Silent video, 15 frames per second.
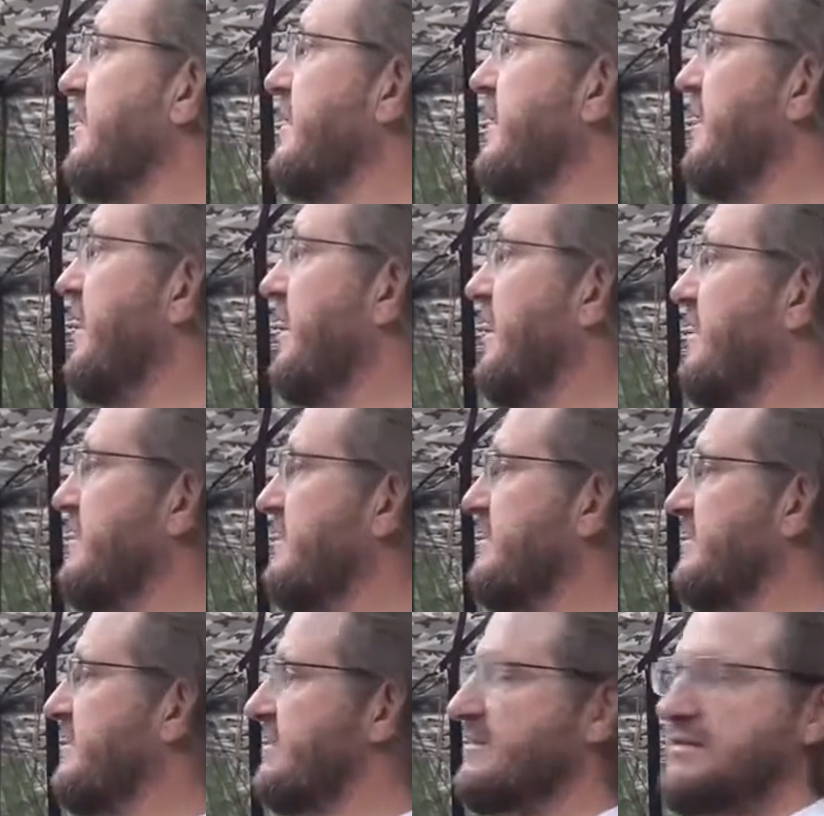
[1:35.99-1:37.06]
and
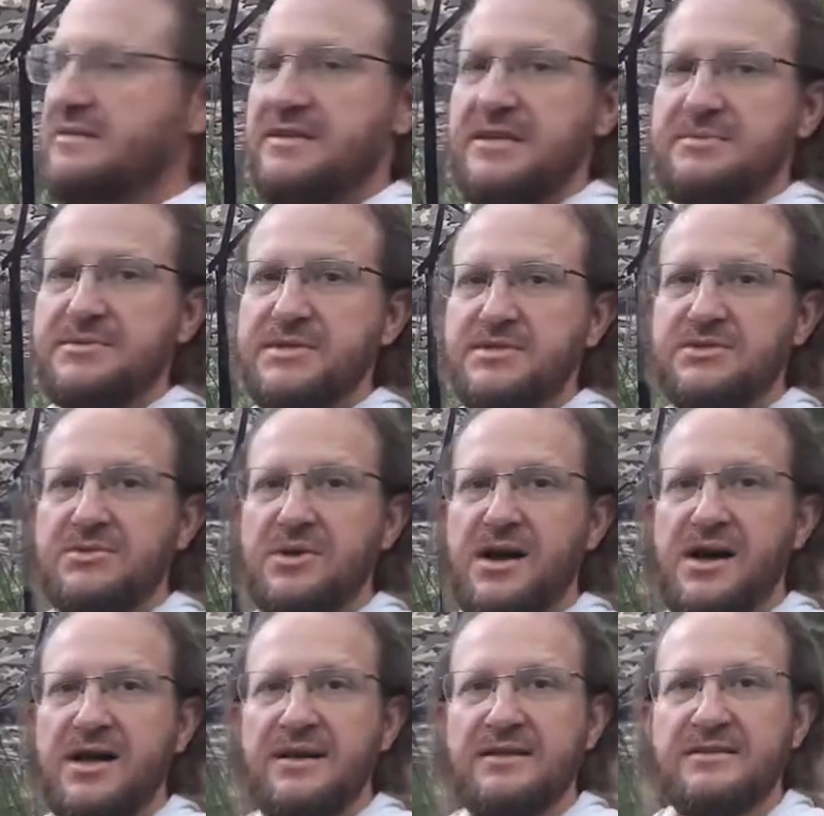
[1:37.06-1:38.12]
keeps us
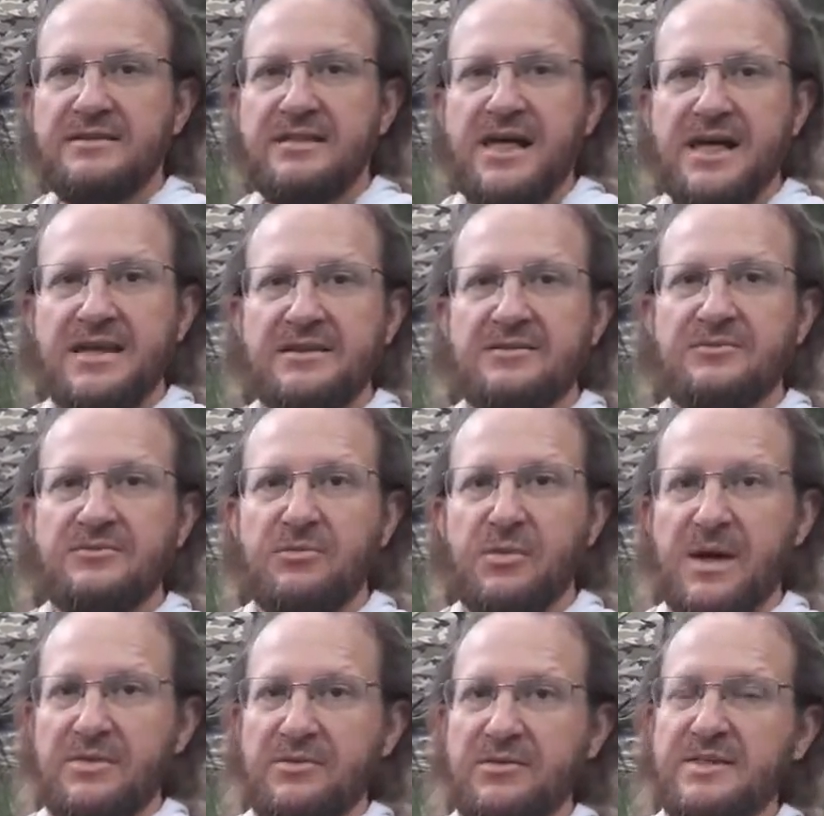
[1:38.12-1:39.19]
dry in a lot of
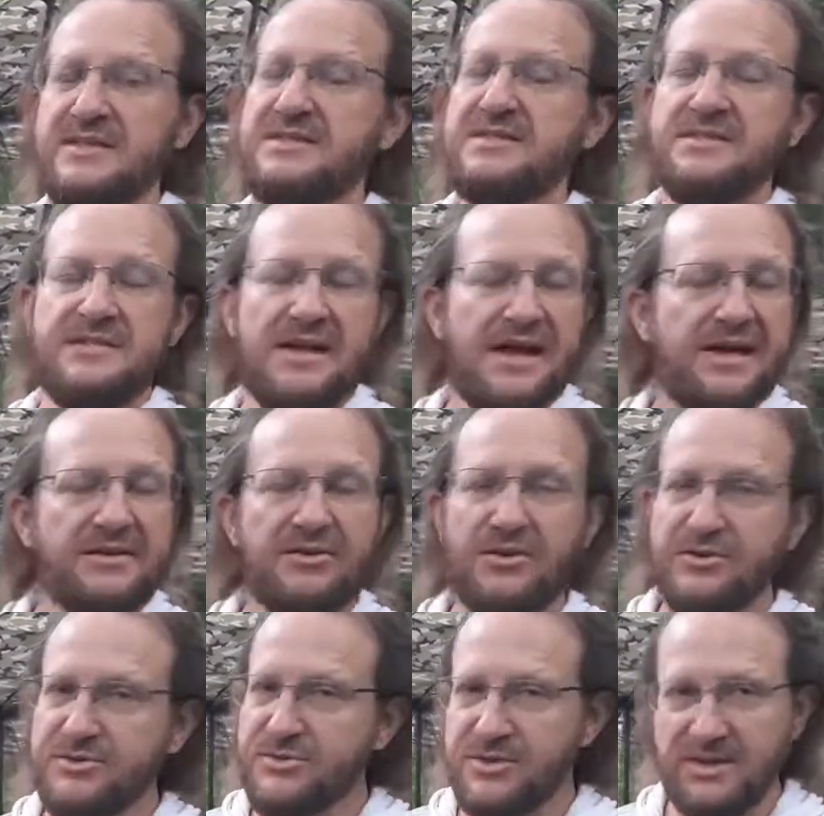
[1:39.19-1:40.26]
weather. This is not
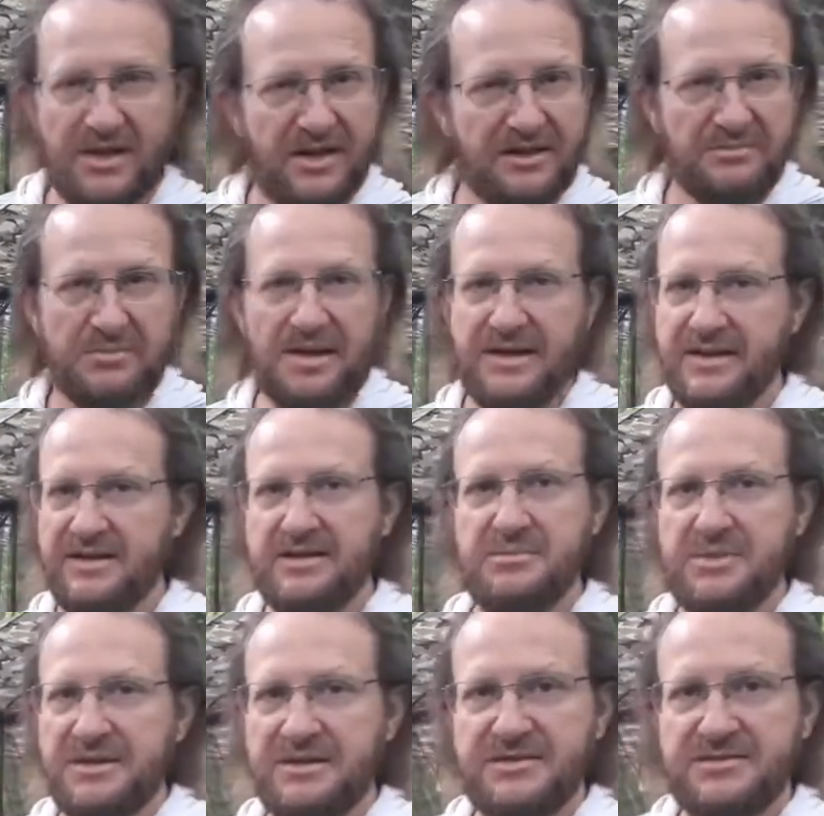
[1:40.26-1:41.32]
ultralight by any
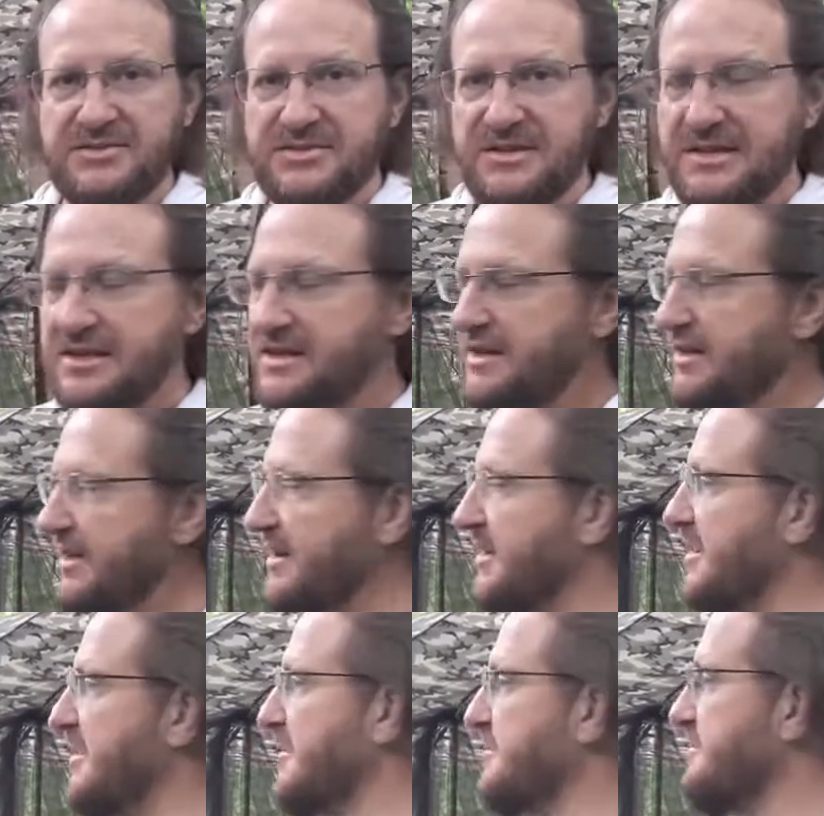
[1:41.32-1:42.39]
means,
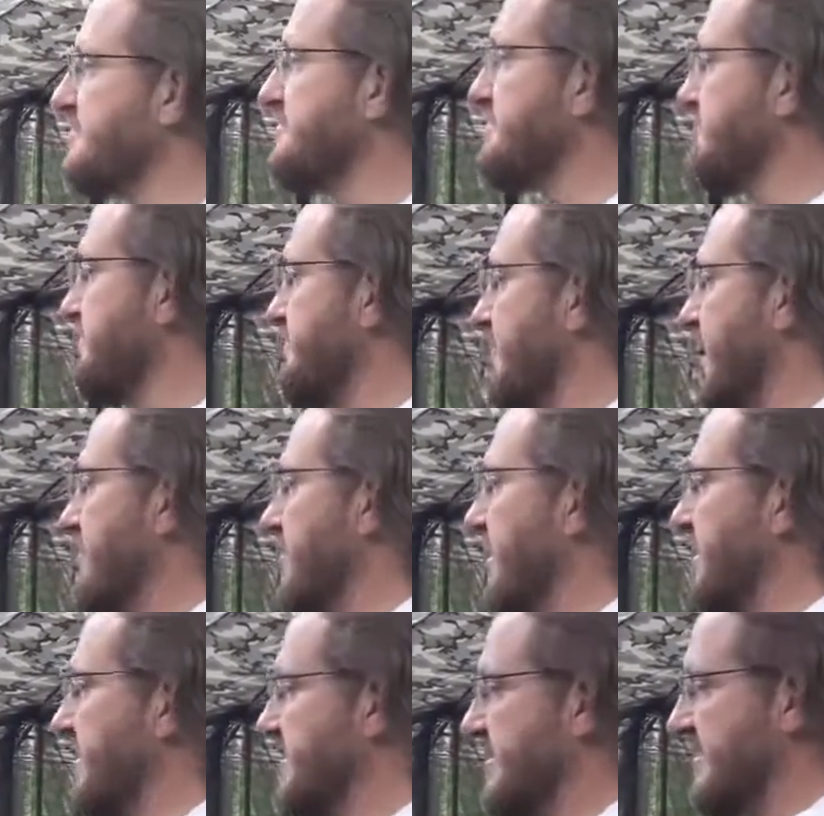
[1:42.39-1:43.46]

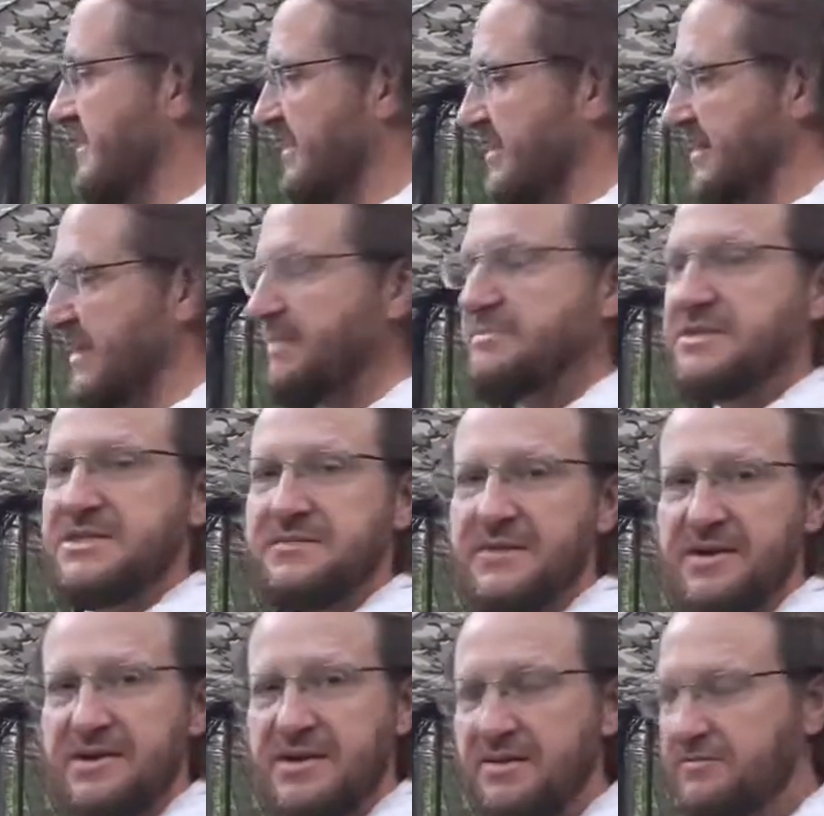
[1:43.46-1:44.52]
but keeps us
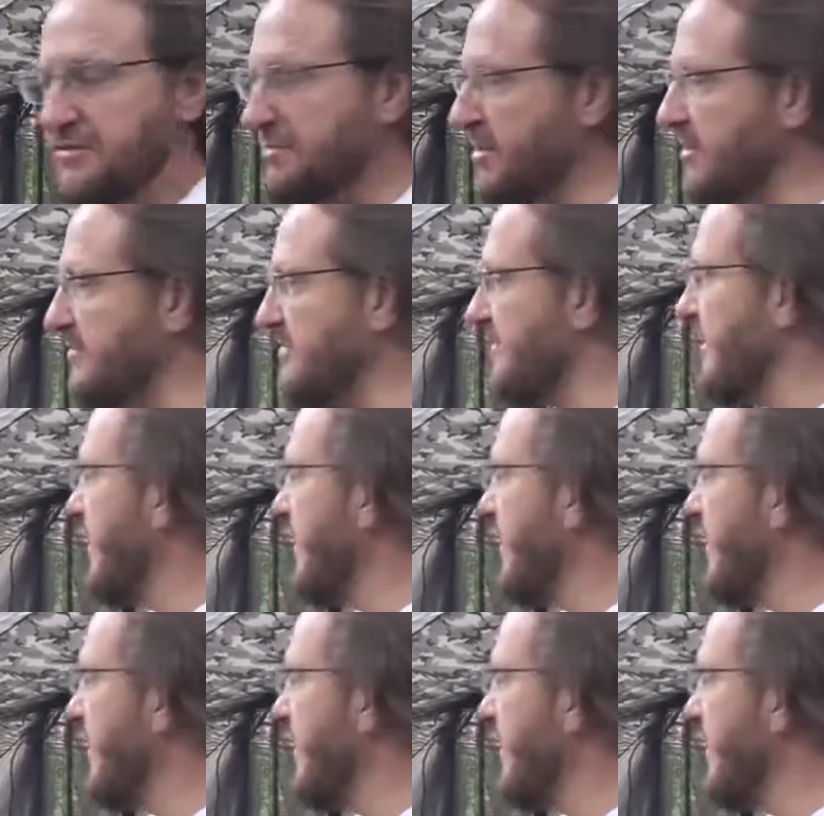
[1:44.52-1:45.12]
very comfortable.